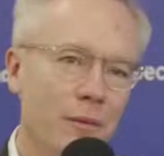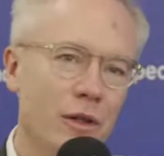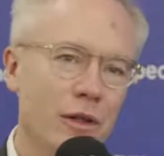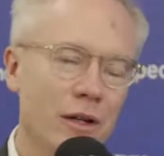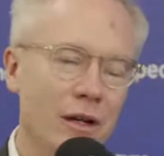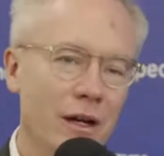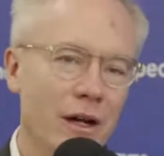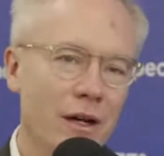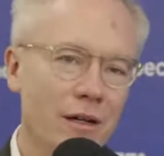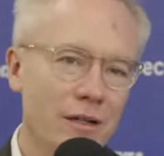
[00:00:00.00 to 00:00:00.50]

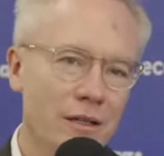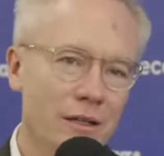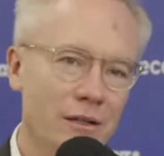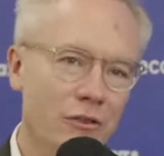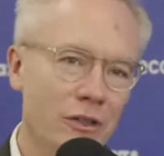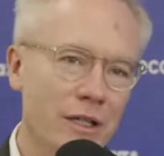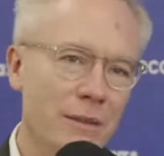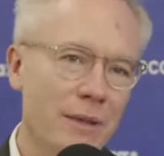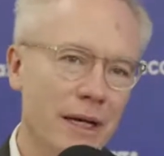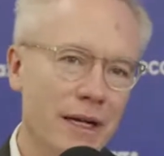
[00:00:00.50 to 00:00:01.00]

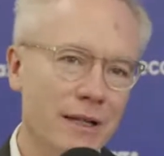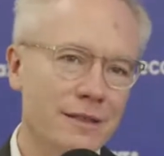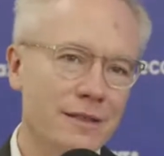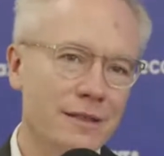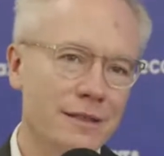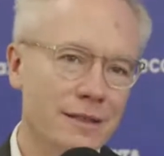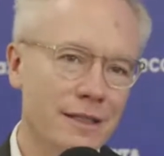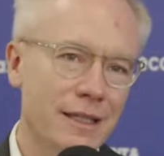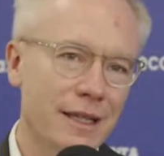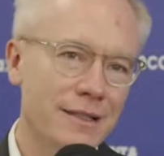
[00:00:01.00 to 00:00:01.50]
rebalance
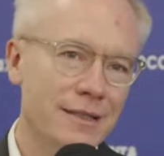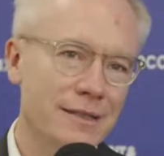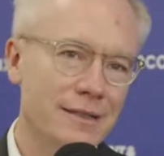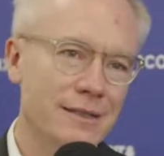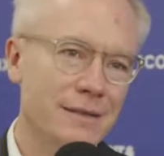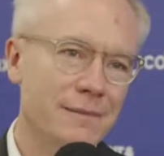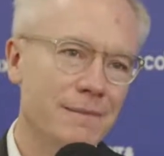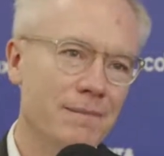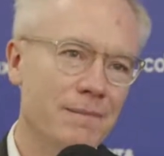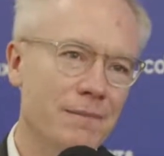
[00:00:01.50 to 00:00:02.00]
is
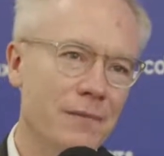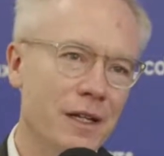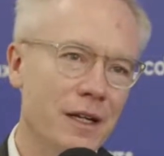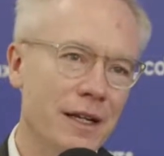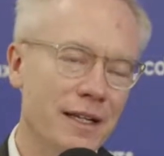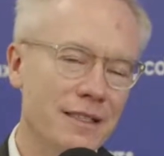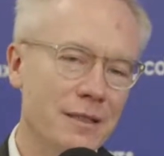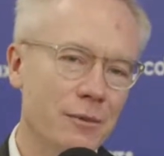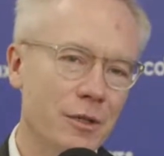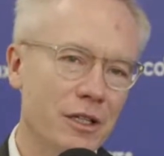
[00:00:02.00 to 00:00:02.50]

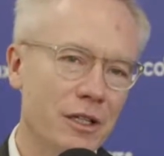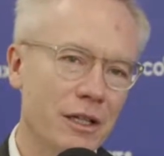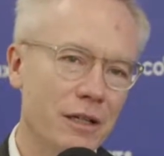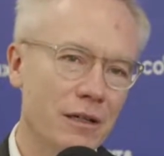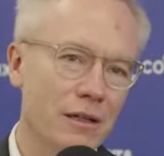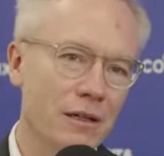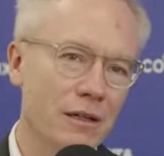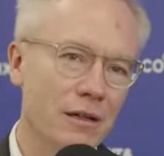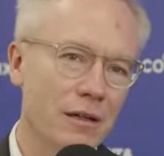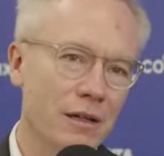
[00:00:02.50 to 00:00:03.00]
less about
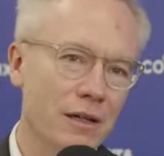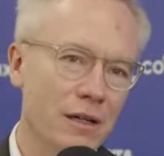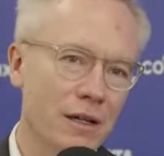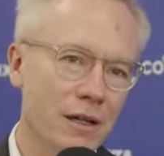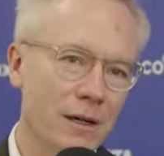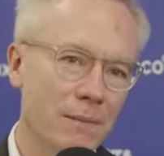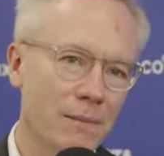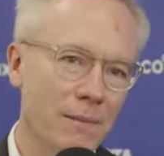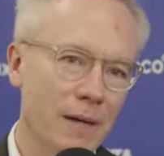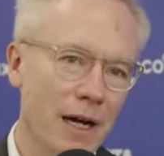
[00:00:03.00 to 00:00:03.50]

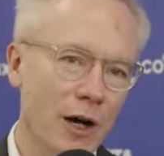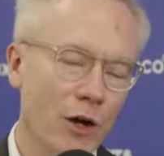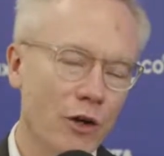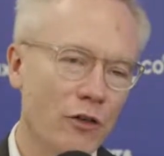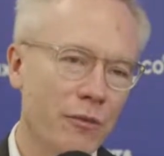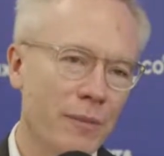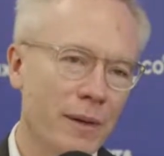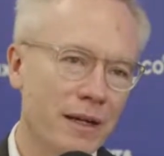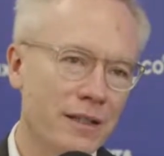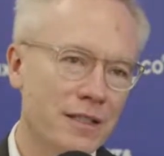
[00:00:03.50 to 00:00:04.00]
out
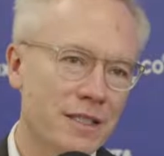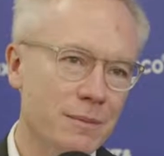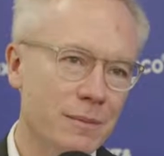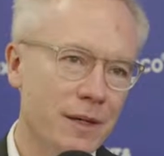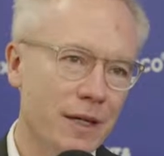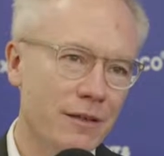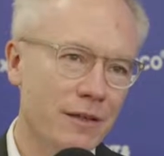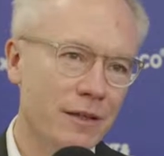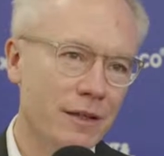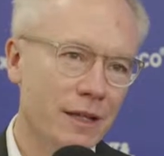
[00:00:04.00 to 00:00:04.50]
of balance,
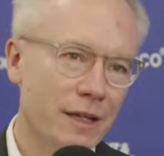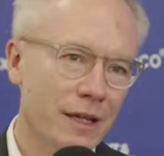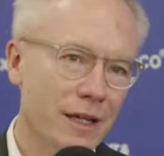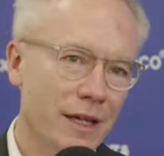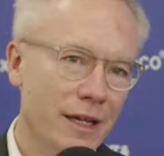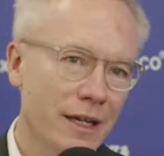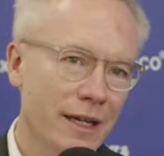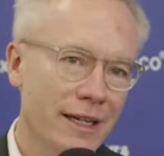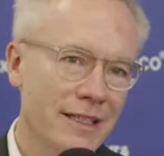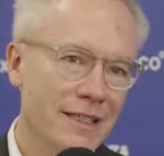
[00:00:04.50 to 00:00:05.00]
but
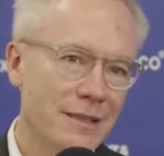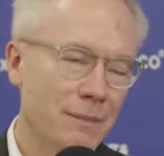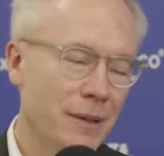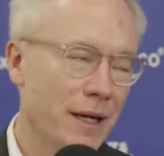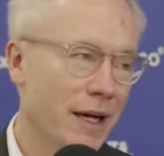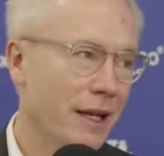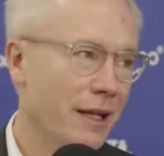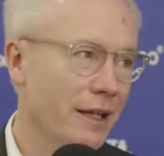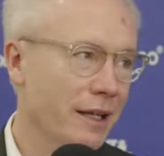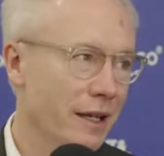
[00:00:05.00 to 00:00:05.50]

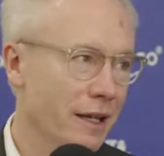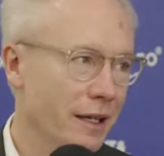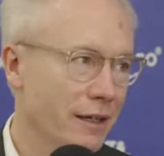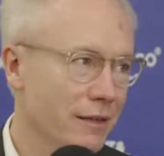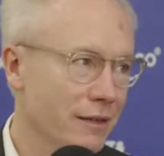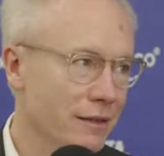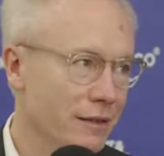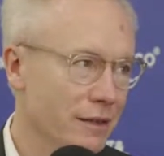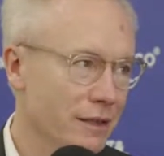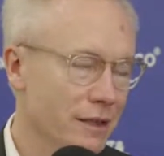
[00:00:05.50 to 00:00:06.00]
expanding
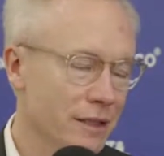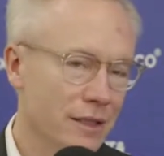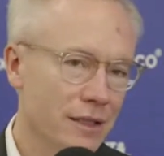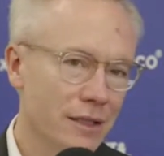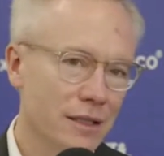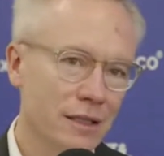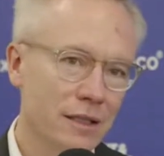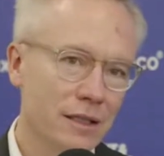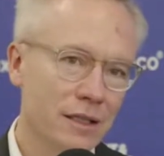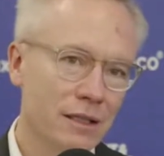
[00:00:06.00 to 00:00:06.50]

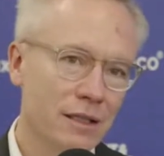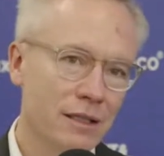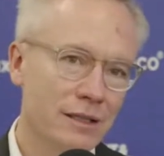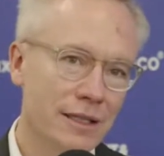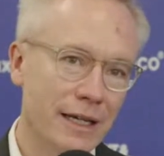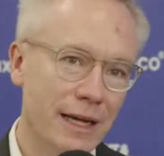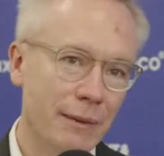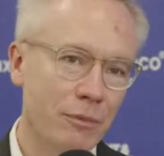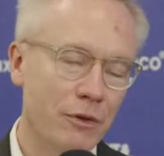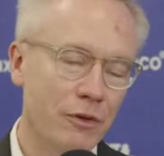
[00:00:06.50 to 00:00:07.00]
the
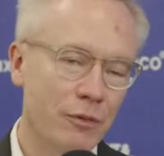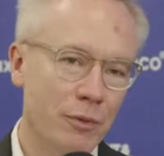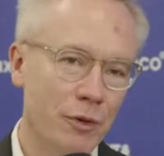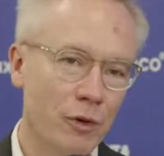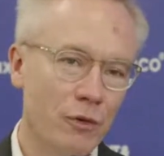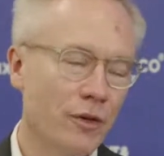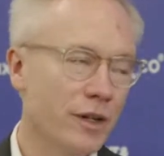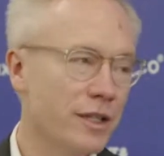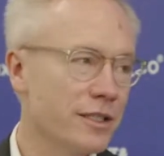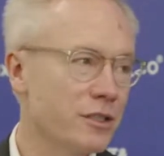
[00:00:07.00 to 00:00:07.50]
type of
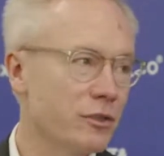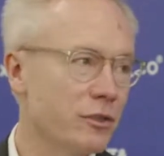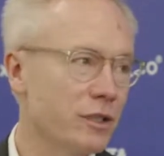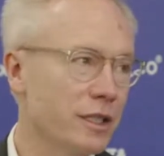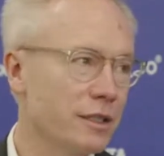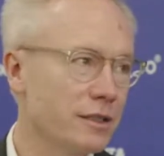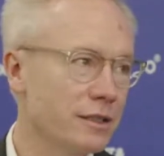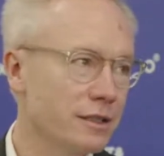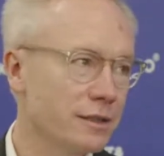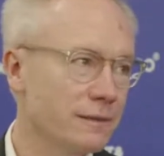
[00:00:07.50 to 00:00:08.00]
profiles you
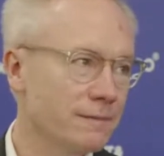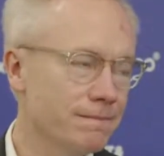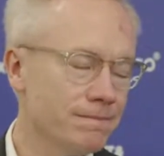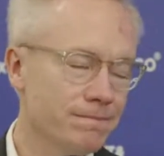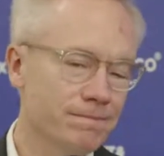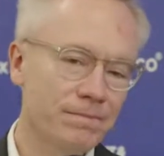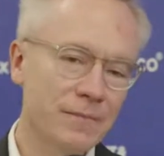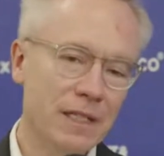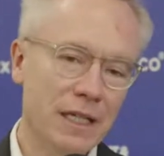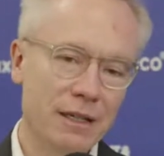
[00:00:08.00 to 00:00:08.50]
need.
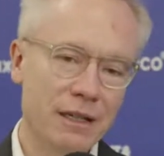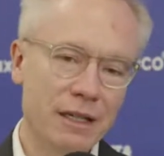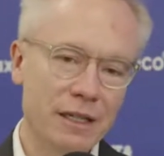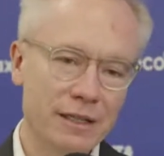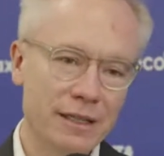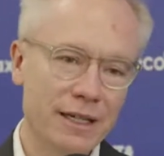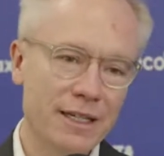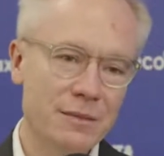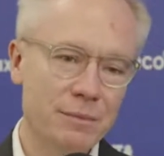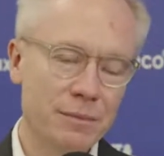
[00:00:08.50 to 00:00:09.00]
I think
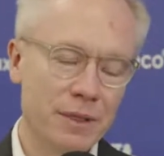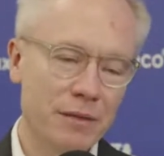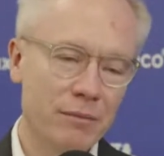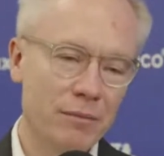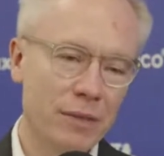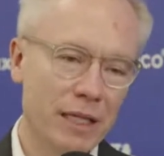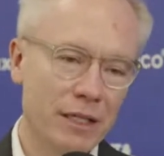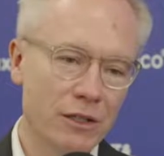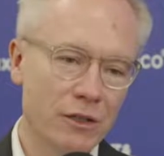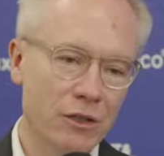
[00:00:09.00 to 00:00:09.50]
there has been
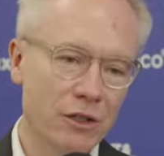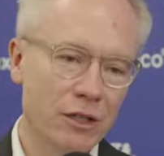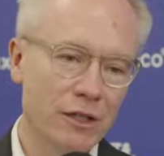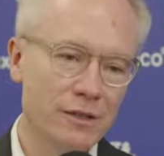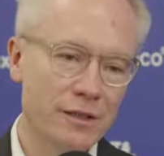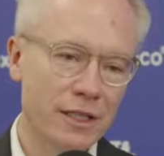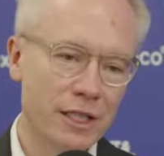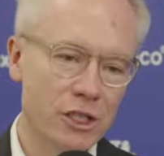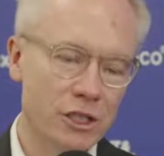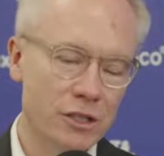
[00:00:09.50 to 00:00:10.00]
many
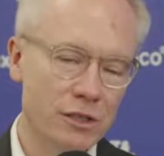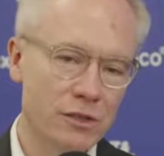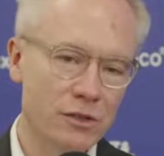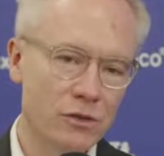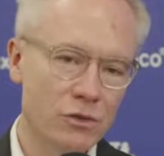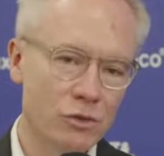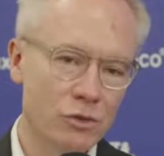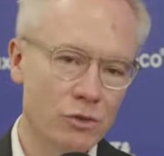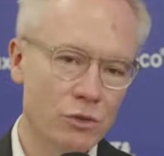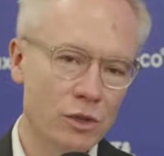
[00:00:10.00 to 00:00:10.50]
organizations
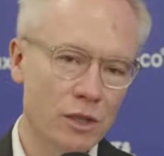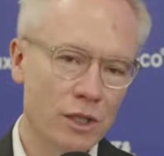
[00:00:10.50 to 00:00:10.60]
who